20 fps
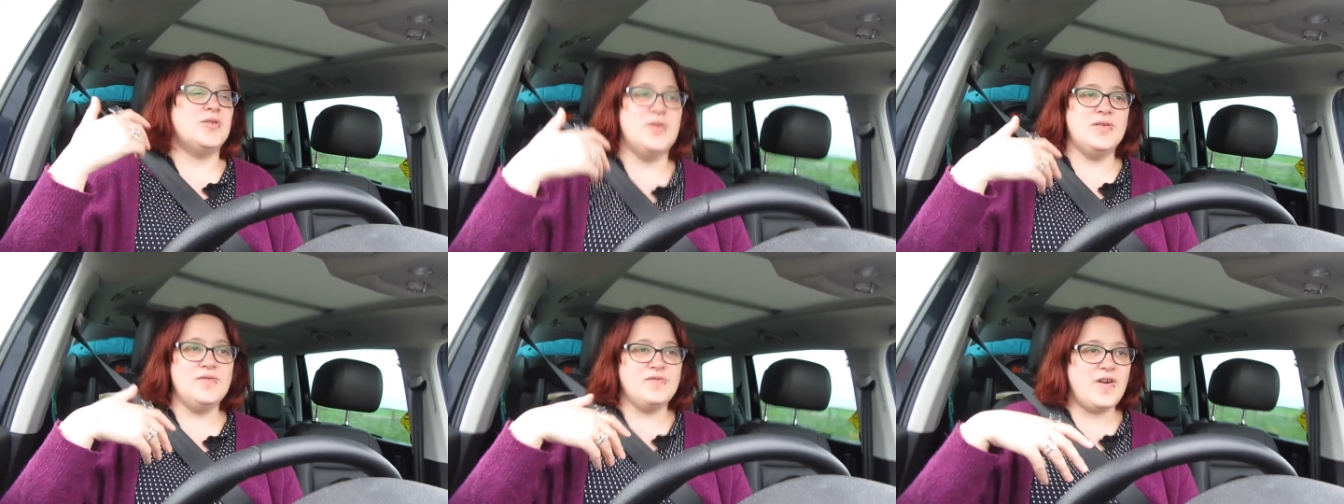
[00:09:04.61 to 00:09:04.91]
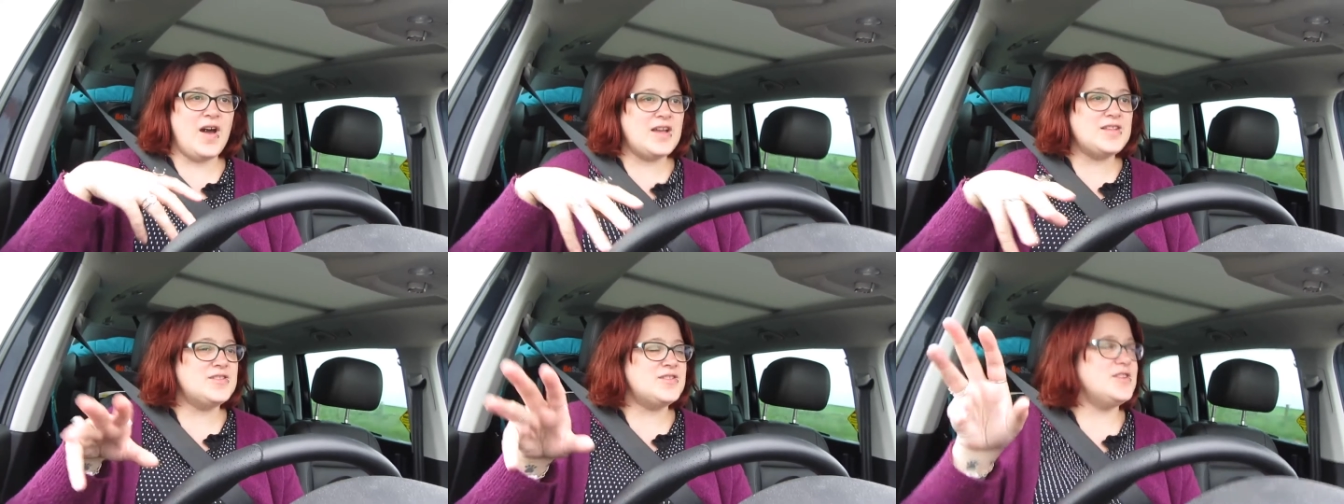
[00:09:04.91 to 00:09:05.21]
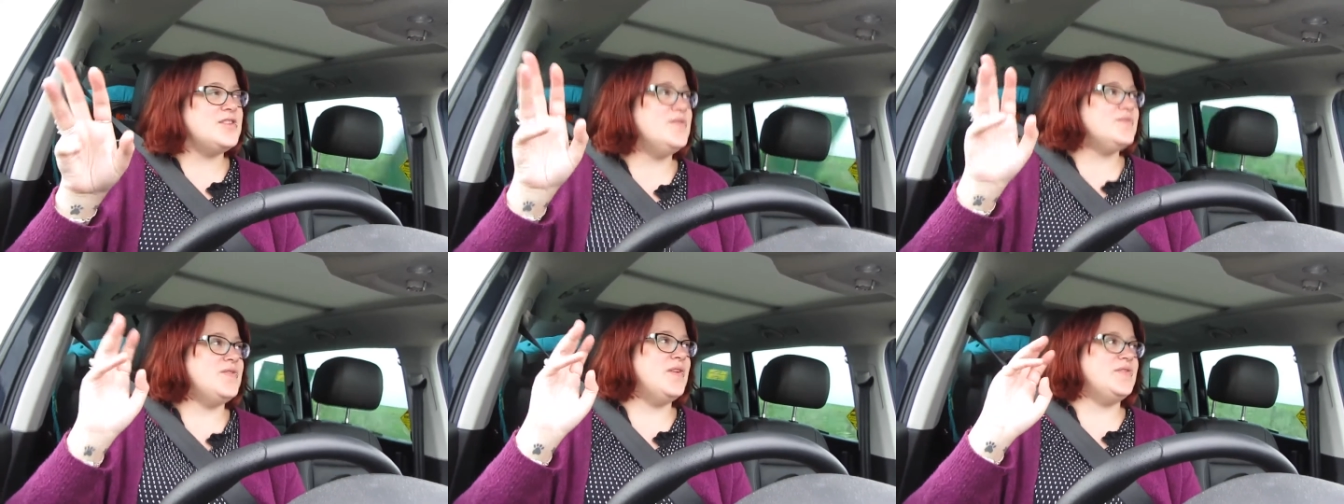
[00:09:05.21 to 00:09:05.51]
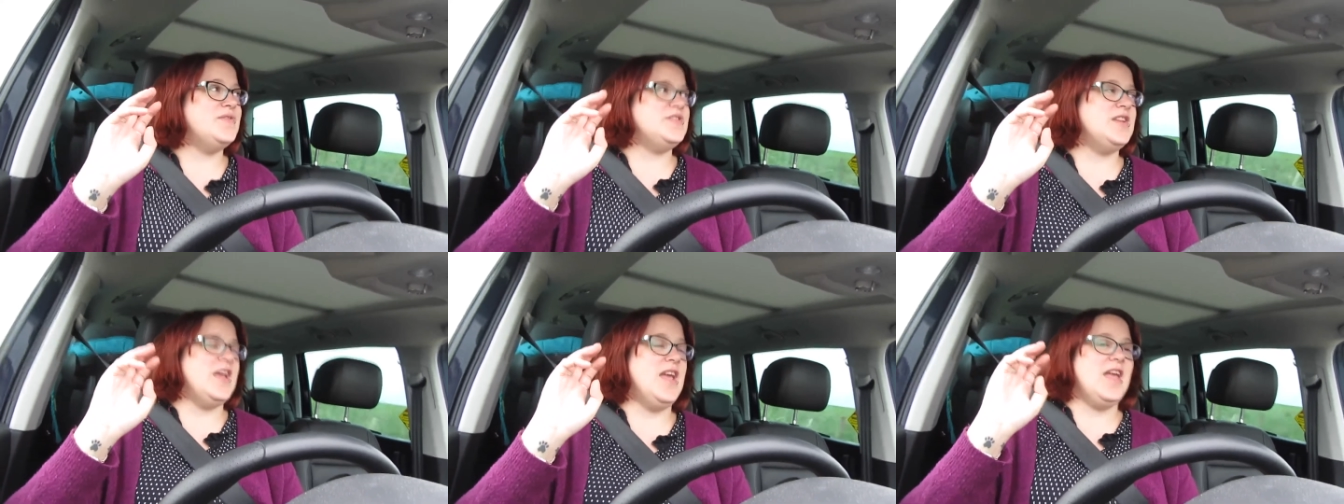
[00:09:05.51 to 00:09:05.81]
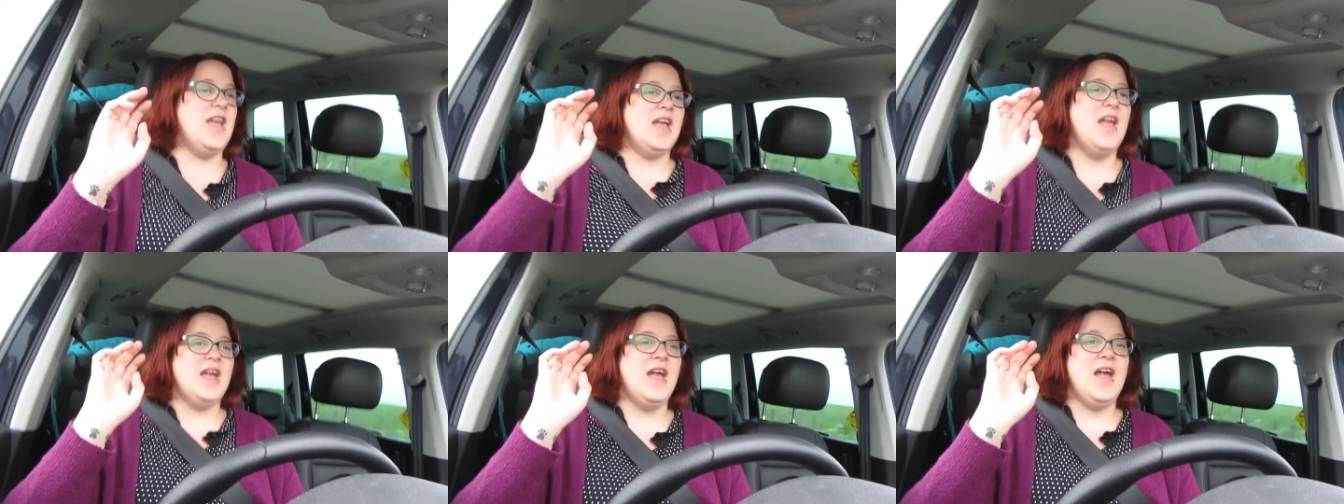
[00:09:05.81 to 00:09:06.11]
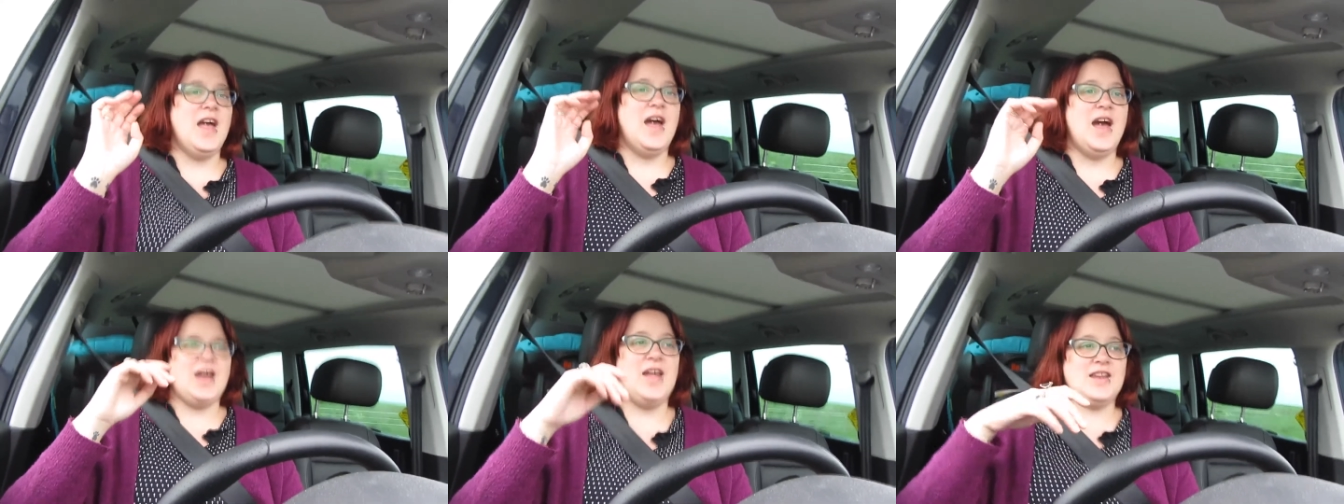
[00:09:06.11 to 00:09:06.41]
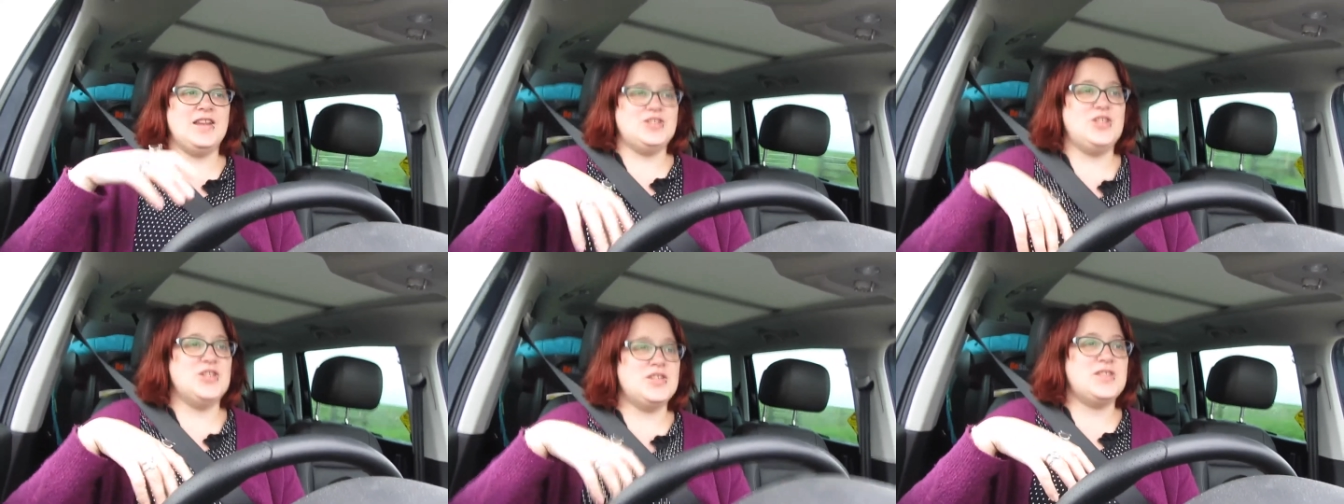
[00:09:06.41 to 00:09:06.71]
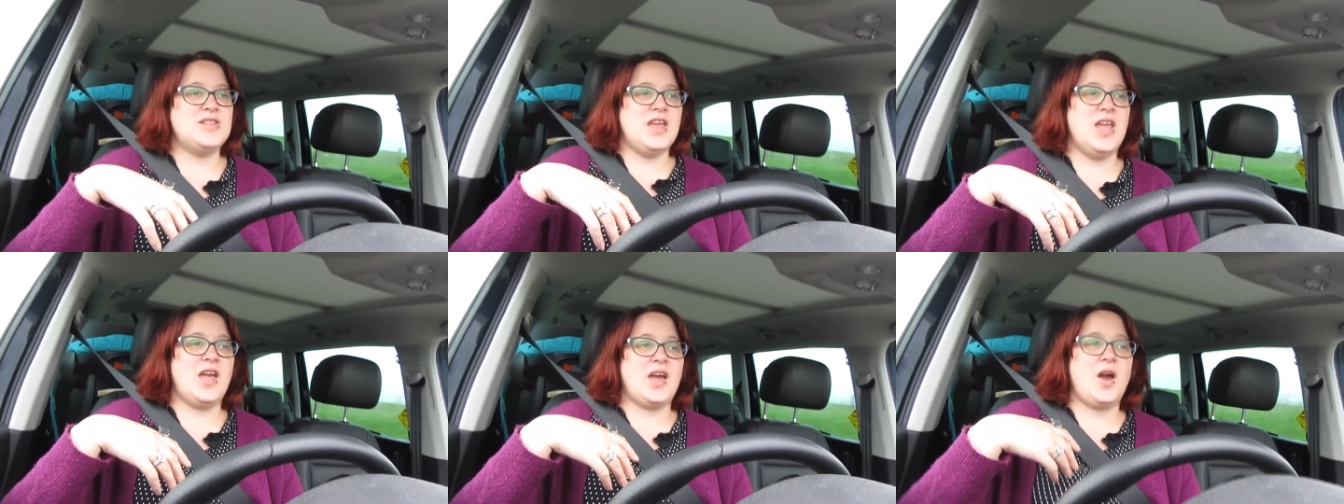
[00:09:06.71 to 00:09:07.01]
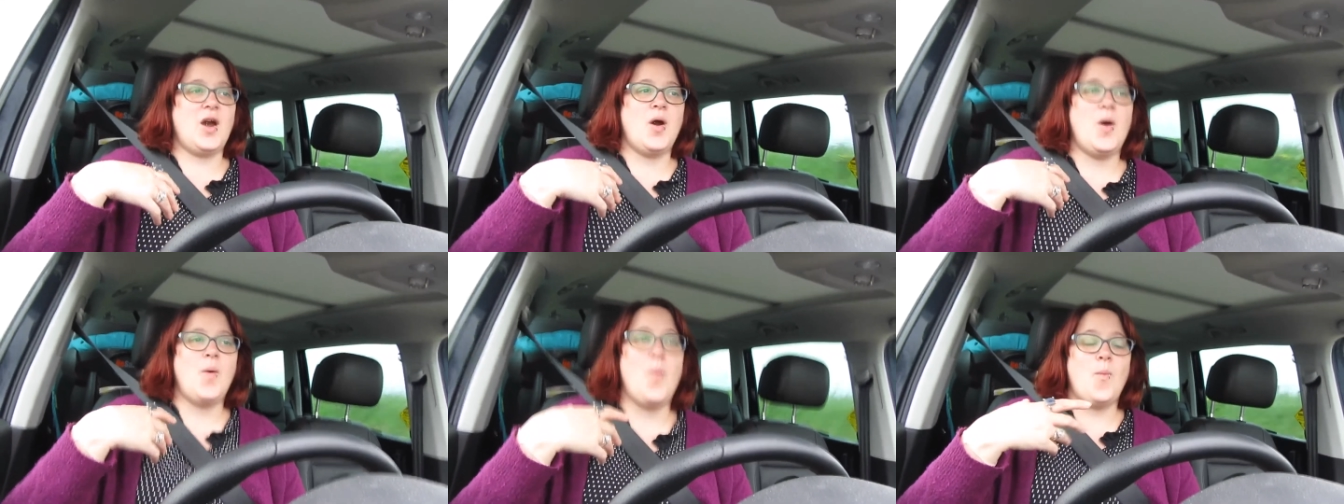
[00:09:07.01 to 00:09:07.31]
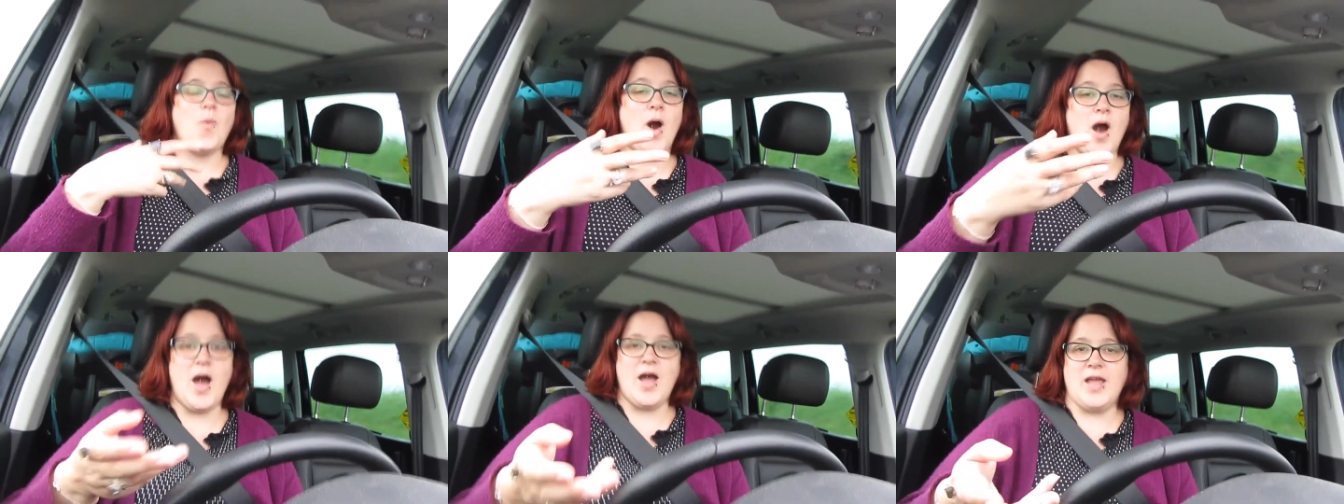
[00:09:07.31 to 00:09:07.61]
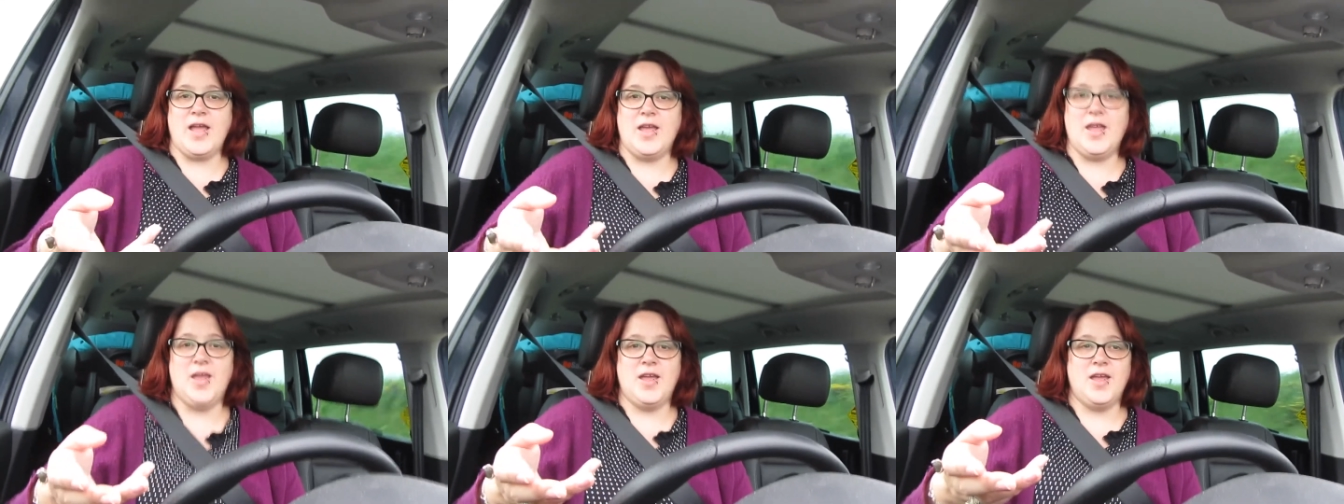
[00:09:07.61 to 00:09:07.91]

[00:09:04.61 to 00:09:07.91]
going faster than 50, and I just think, why?